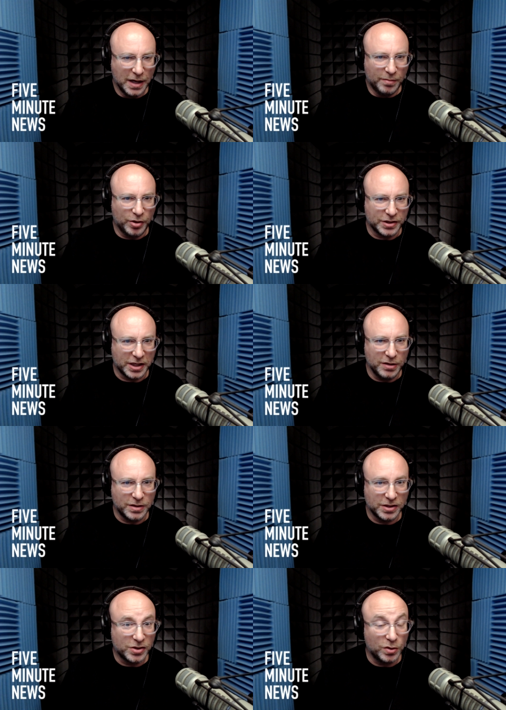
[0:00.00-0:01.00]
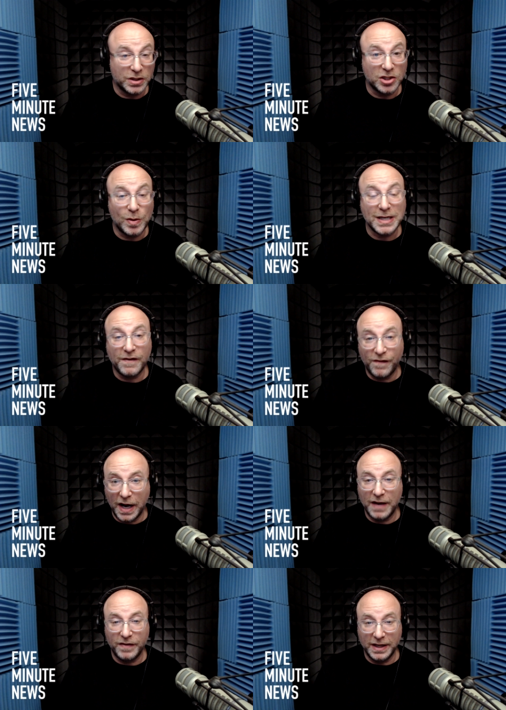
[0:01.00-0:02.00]
Prosecutors sought a
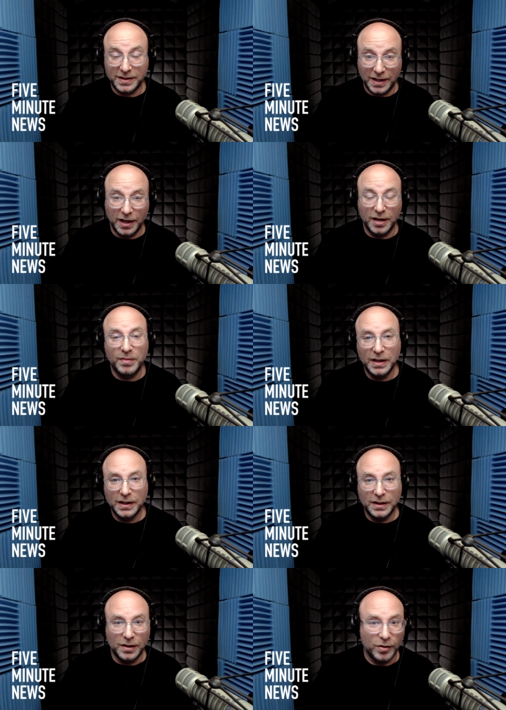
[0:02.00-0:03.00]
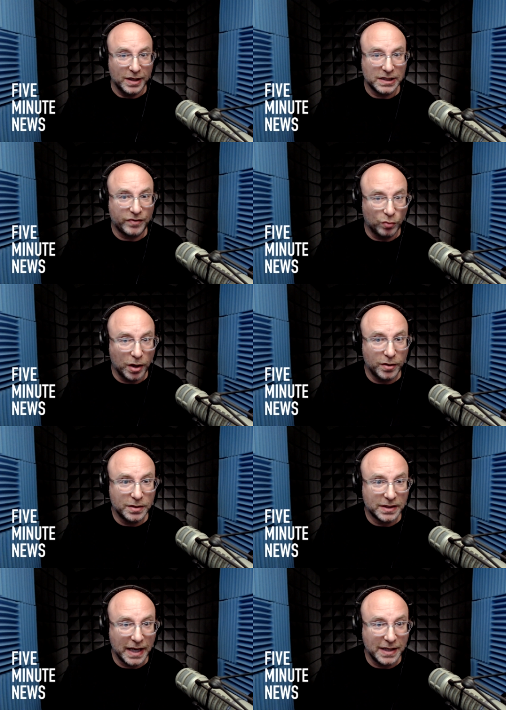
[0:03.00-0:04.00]
25 year term. Lawyers for
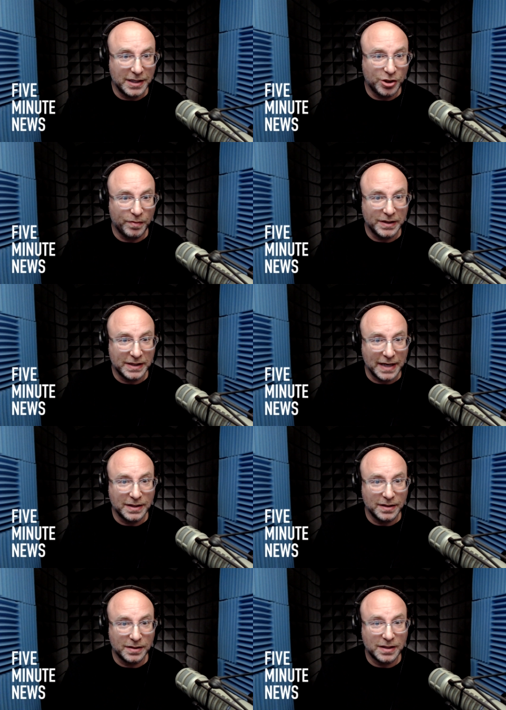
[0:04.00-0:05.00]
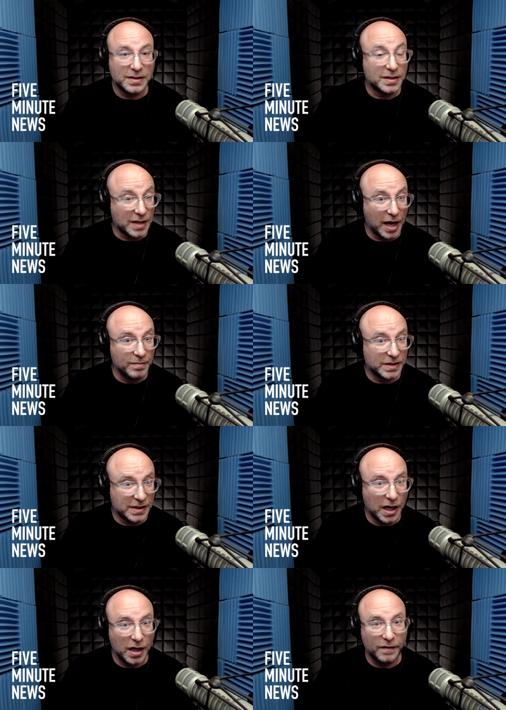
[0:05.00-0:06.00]
Rhodes said he should be sentenced to time
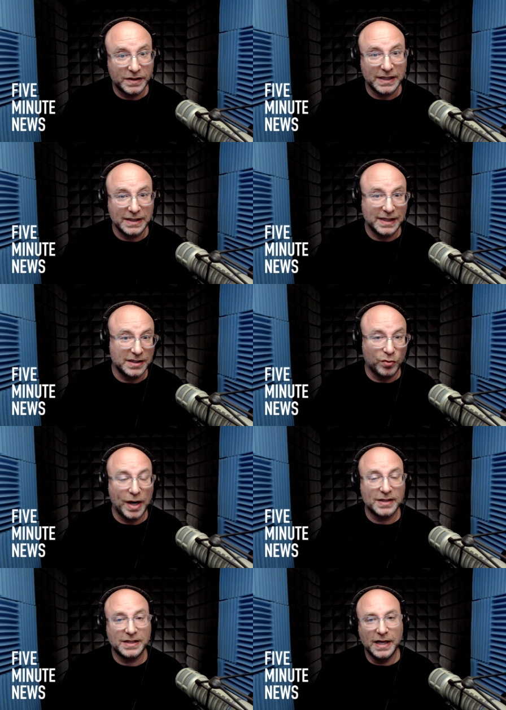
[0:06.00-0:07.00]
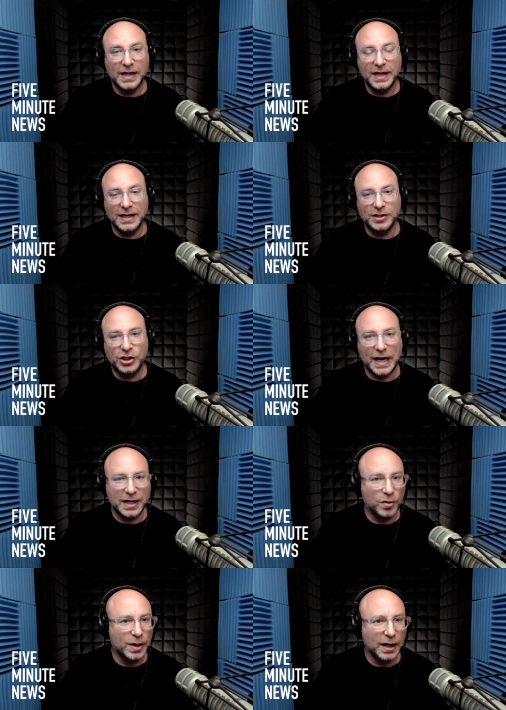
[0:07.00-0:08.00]
served since his arrest in
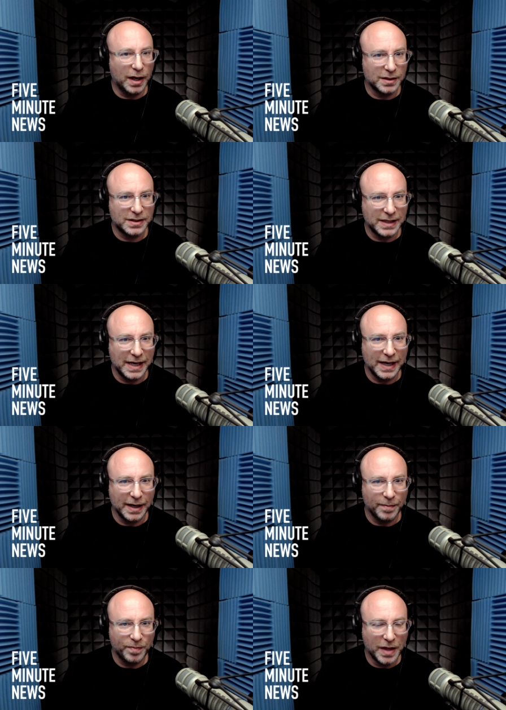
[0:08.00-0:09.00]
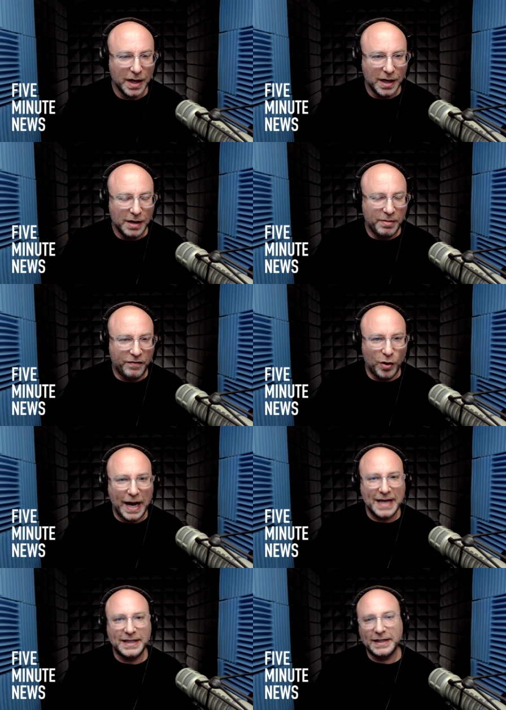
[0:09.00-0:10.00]
January last year. Before
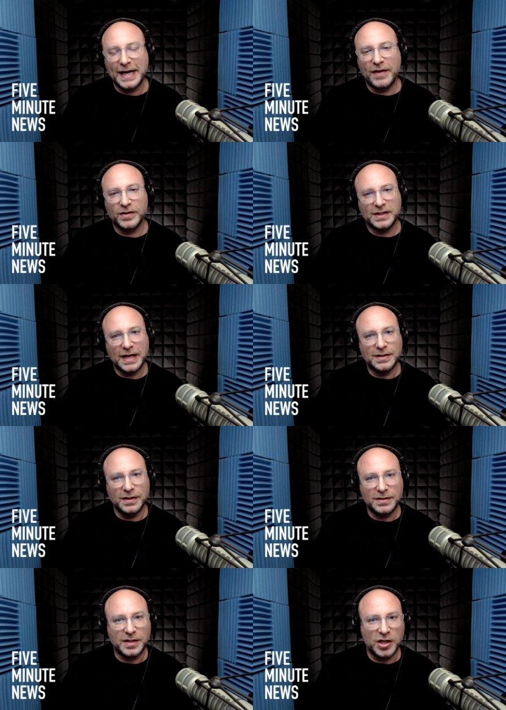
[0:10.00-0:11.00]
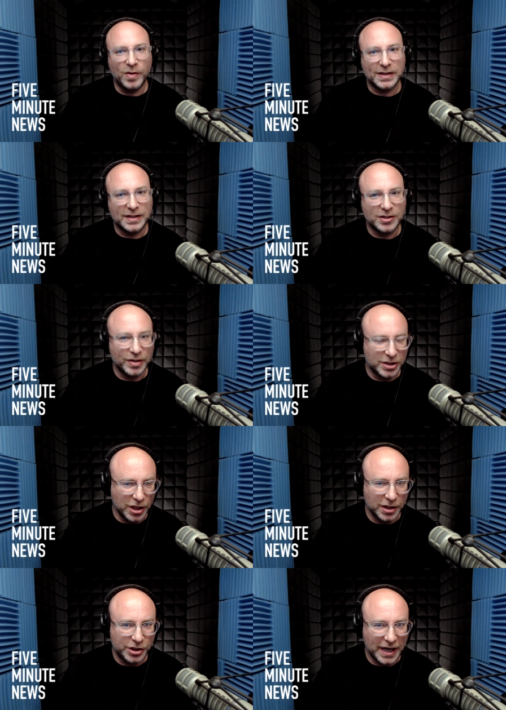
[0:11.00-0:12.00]
handing down the sentence, the US District
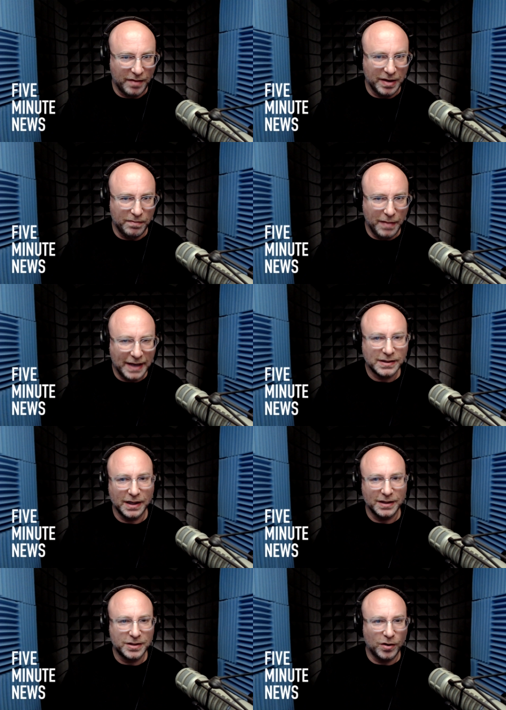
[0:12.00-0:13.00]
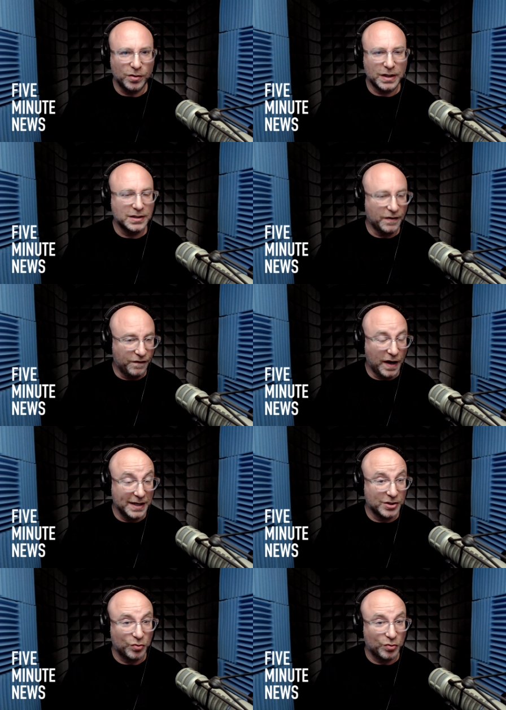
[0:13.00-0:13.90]
Judge Amit Mehta told a Defiant